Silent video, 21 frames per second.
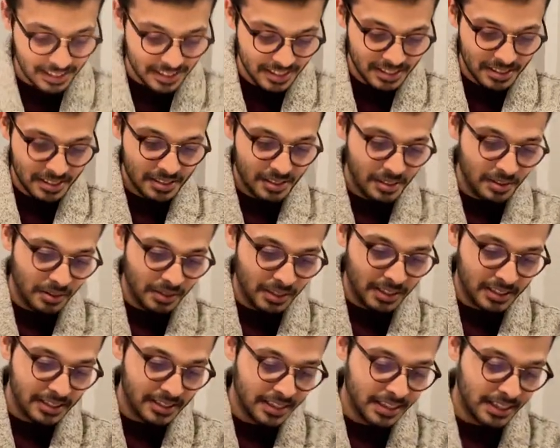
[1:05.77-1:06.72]
So
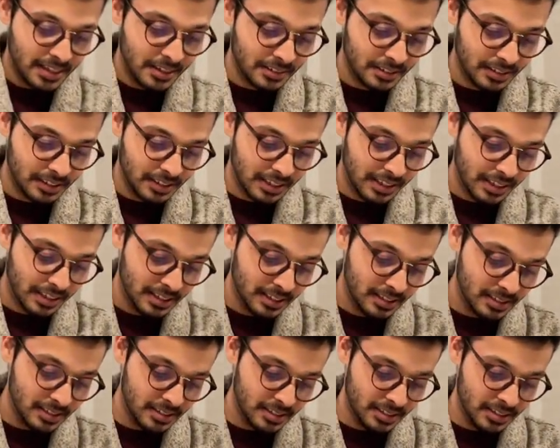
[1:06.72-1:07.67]
let's take out the
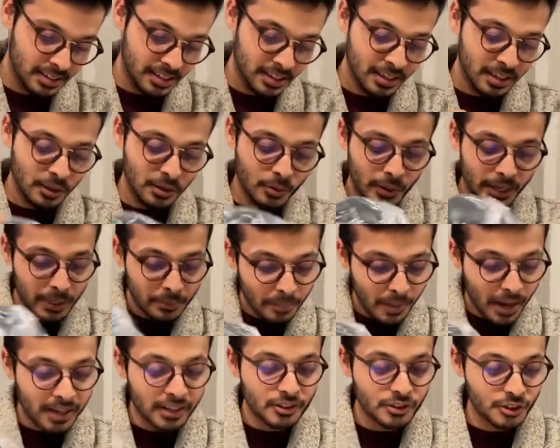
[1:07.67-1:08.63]
case. Great
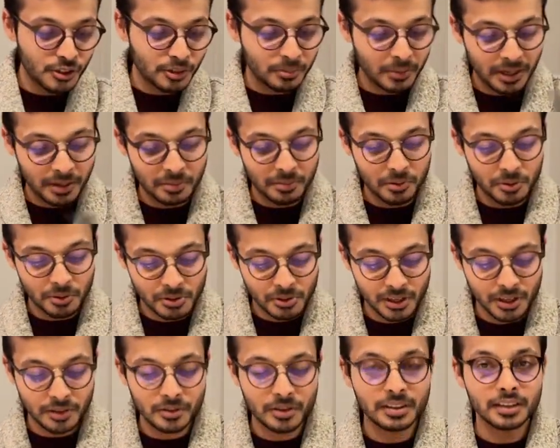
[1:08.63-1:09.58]
packaging by Bose. I
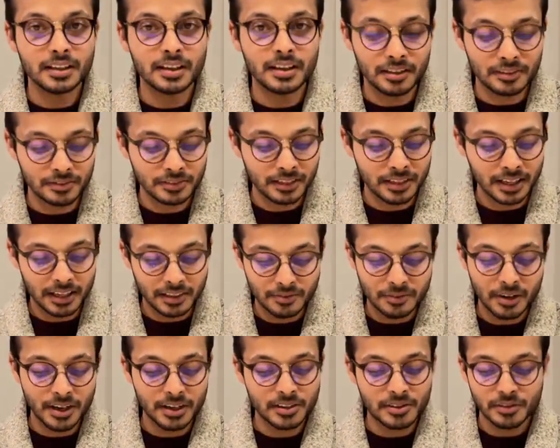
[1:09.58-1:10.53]
really love that.
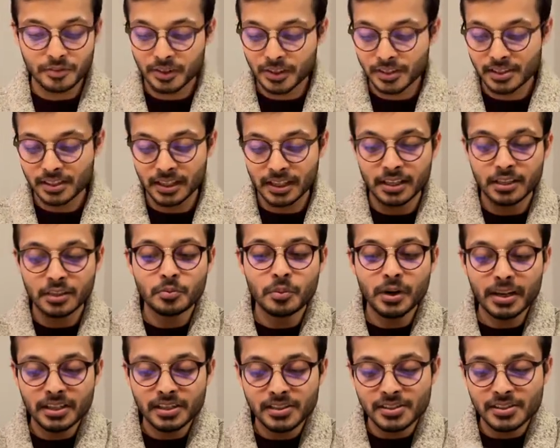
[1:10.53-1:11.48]
Very sophisticated,
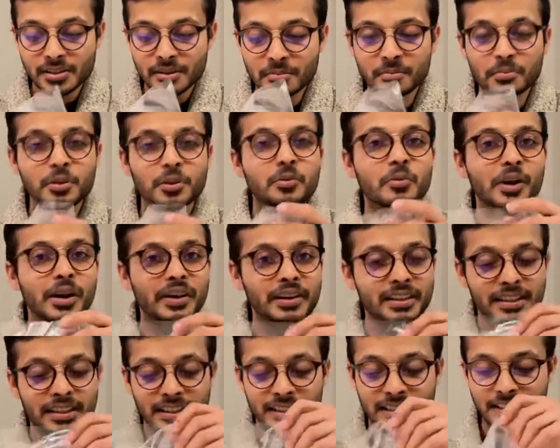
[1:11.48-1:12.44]
very simple, very
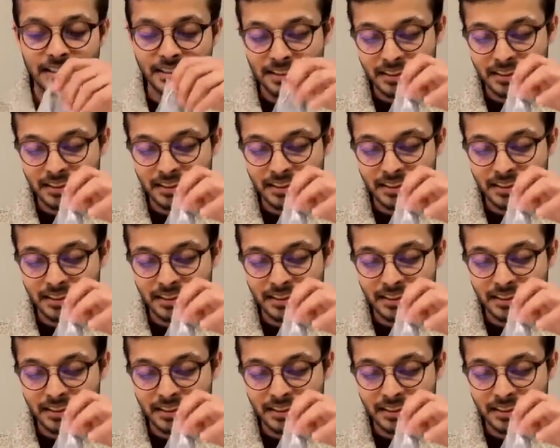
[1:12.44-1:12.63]
neat.